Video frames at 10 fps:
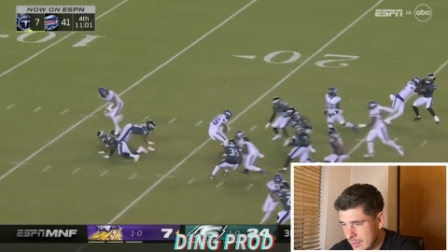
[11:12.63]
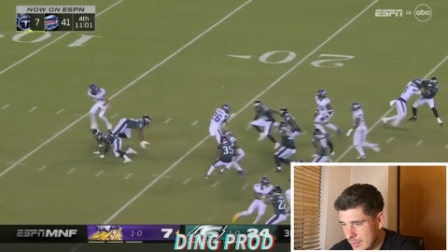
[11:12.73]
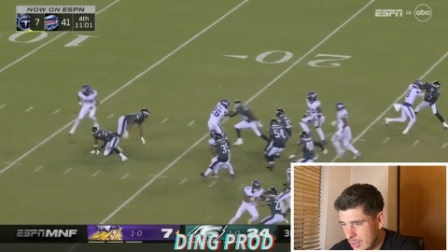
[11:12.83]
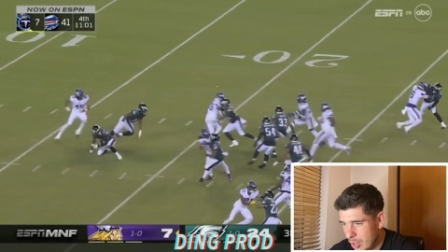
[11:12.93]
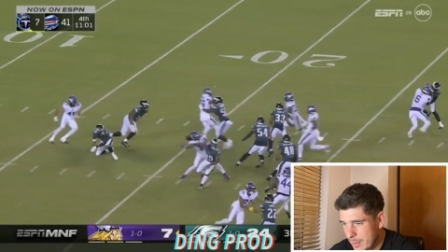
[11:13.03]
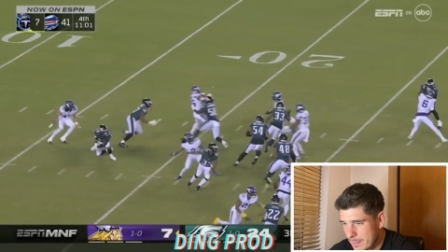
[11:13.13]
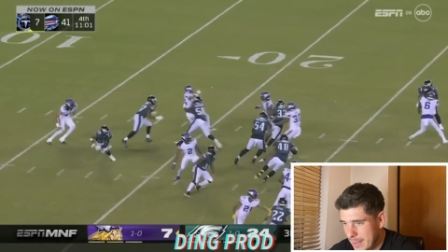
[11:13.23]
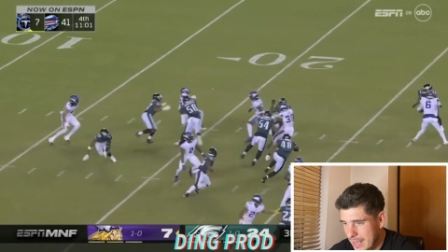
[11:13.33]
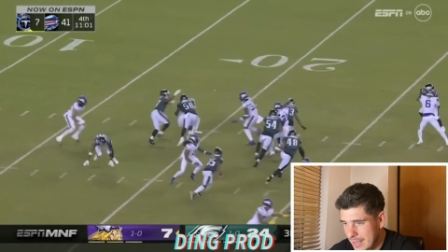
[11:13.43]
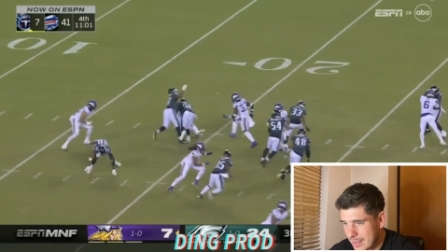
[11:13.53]
Got to be
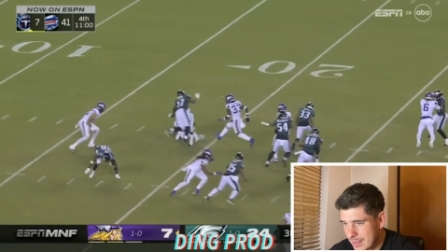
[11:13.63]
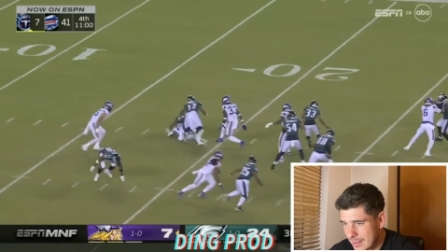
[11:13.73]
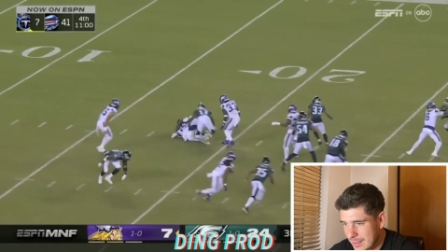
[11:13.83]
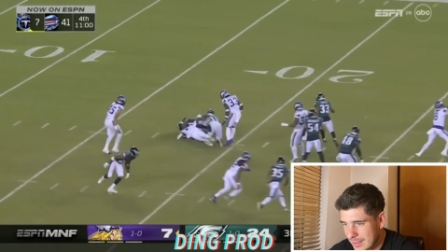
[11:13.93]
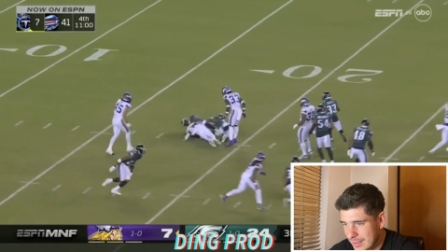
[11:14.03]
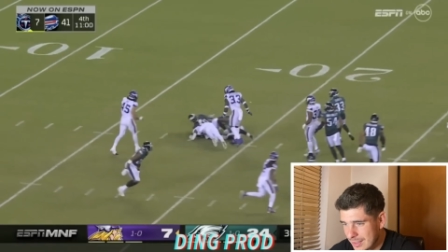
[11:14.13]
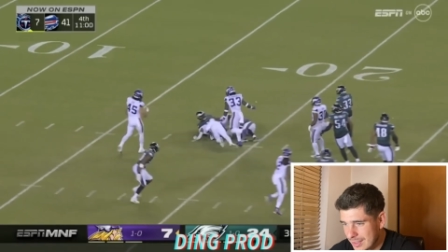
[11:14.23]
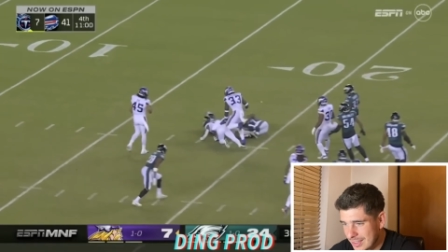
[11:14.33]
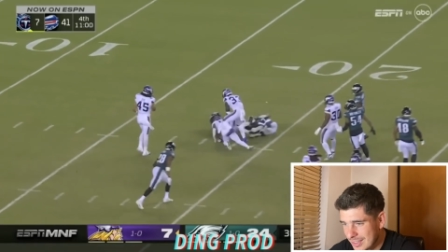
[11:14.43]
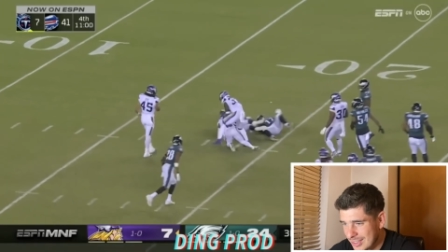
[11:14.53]
big.
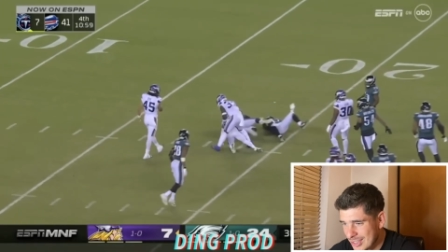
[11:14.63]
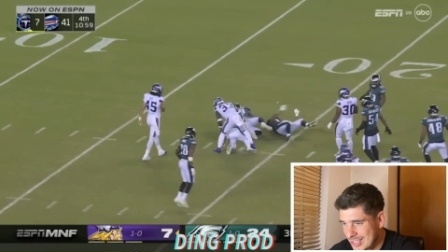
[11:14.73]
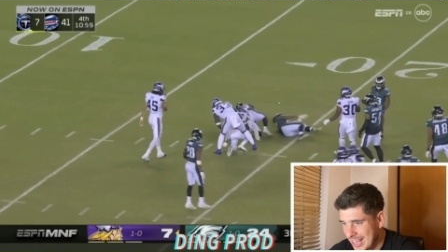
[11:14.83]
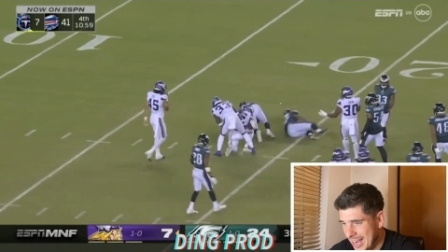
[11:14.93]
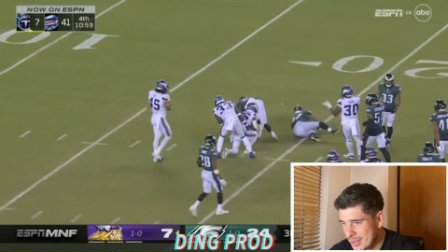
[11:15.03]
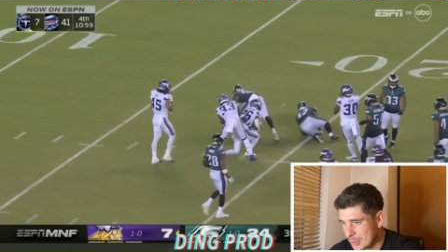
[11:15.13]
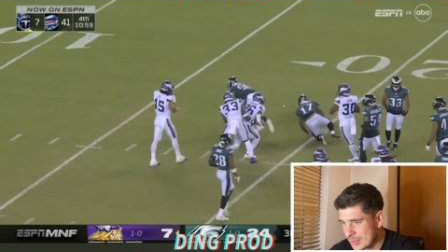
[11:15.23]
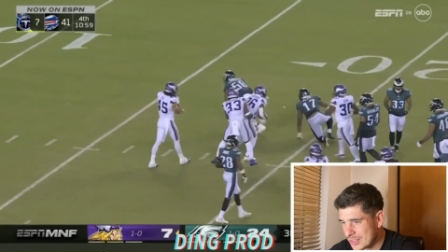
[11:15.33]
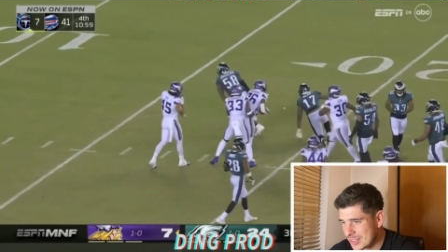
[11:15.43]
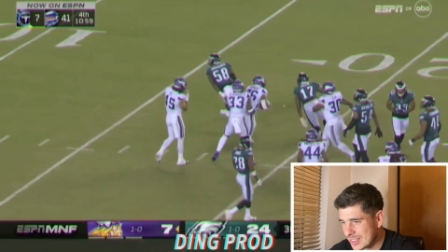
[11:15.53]
Good
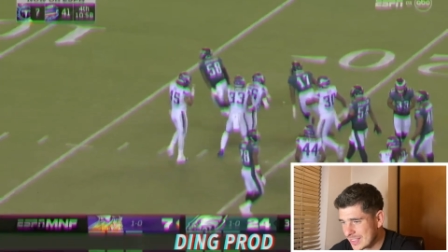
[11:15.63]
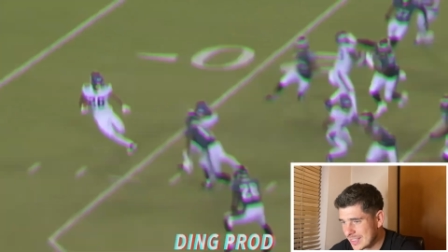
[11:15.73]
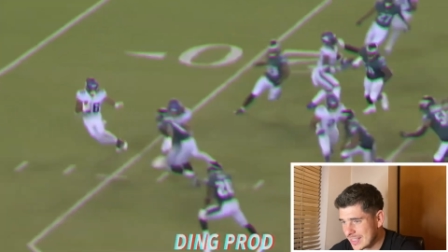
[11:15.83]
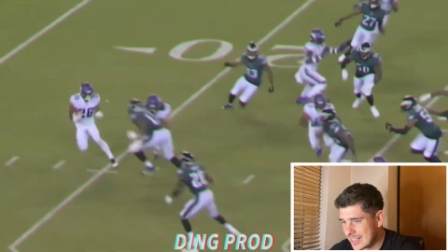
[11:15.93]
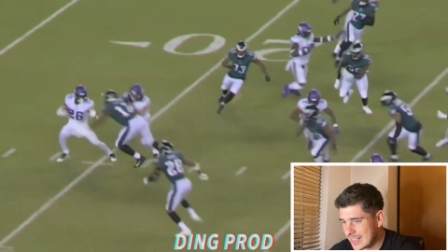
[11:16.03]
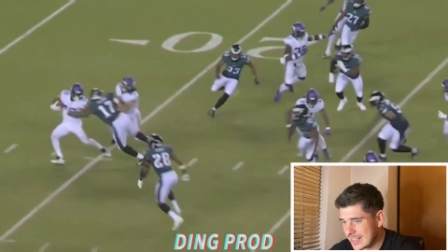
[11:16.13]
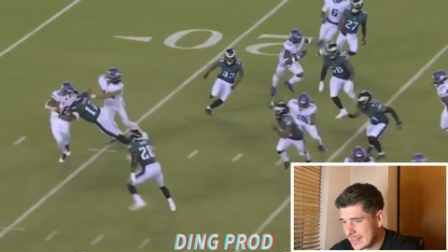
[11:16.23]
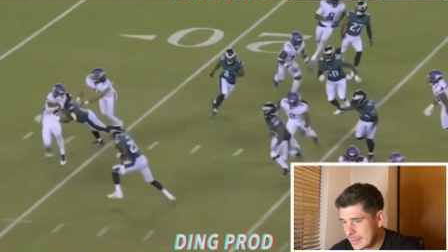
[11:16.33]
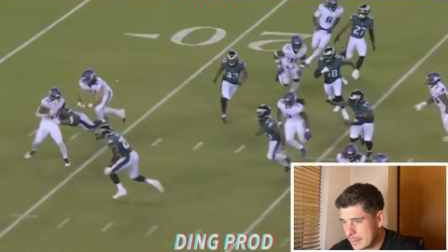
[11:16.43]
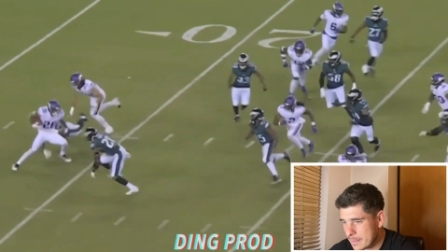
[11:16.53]
tackles.
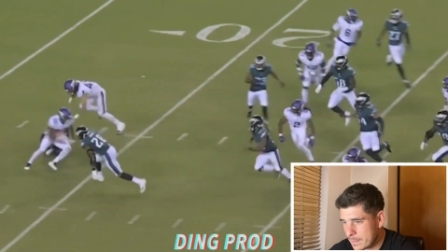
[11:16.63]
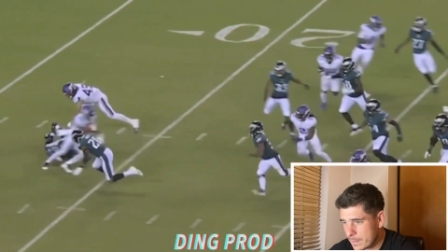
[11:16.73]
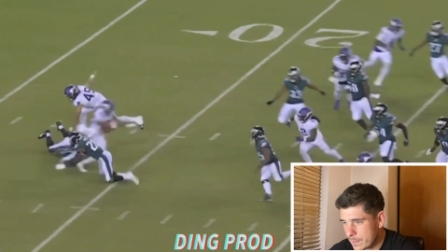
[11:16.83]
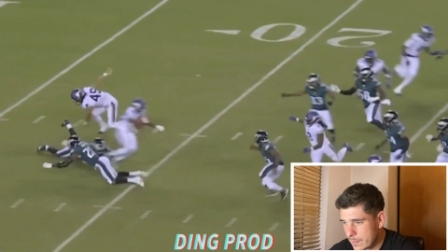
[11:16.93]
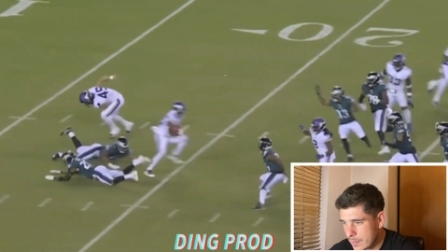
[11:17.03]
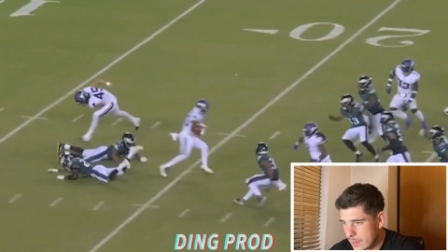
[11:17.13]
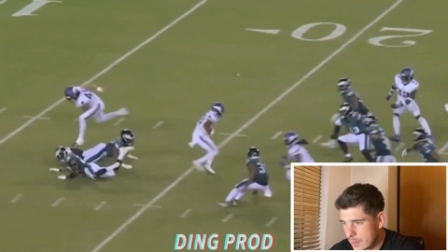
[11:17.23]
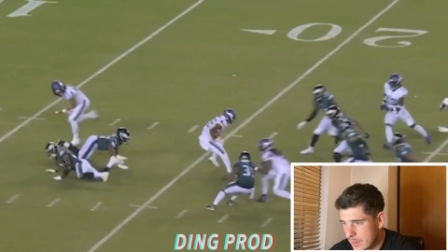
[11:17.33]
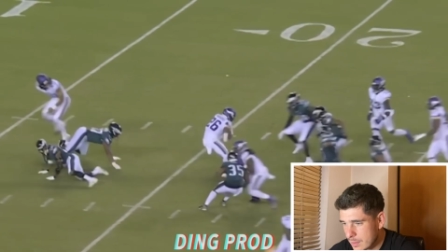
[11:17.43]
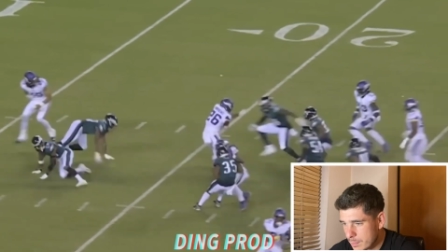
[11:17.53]
A
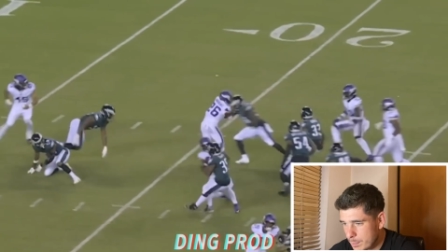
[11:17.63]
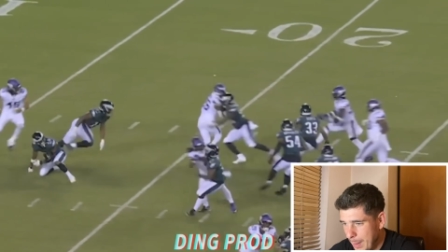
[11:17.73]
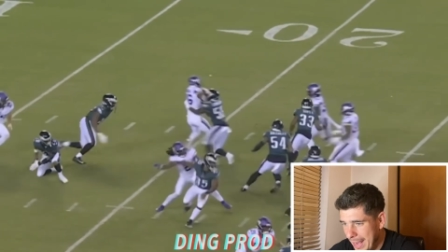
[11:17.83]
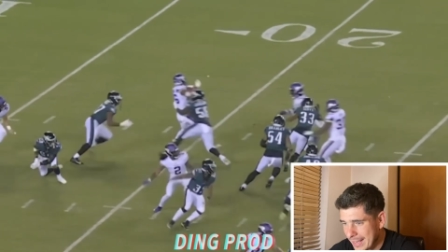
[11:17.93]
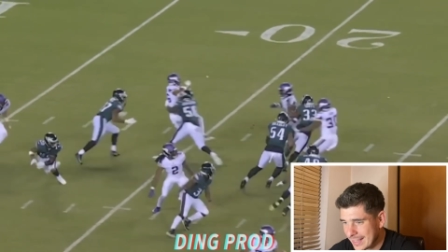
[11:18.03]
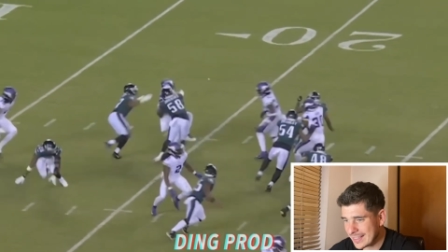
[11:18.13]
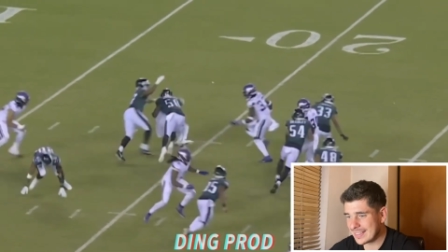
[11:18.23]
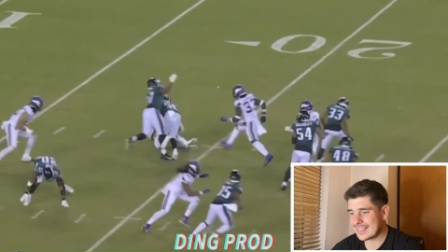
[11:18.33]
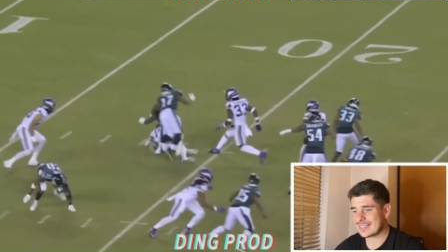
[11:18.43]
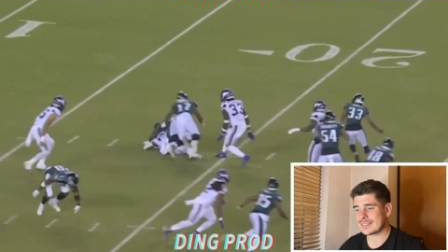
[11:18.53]
22-yard return. Bang.
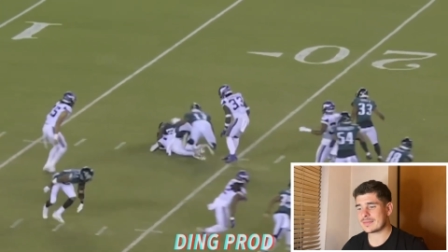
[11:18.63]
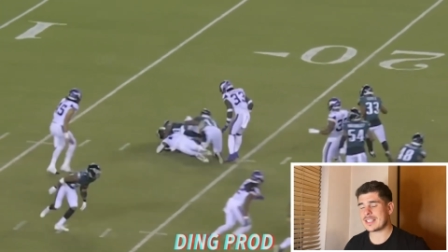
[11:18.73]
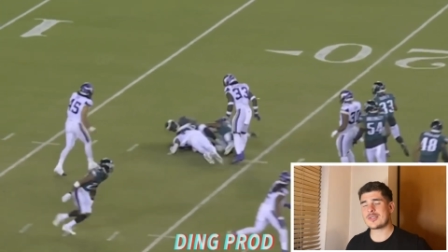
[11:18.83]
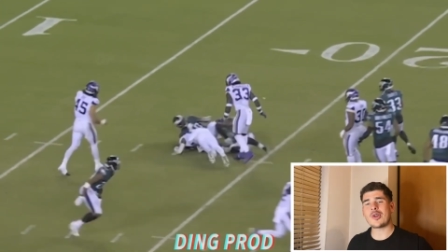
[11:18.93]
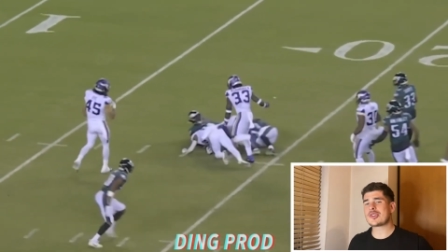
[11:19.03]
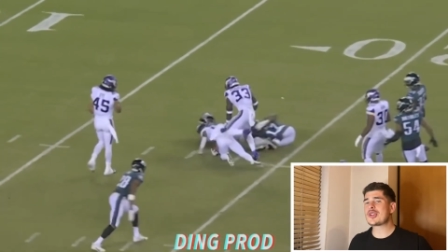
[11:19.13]
It's not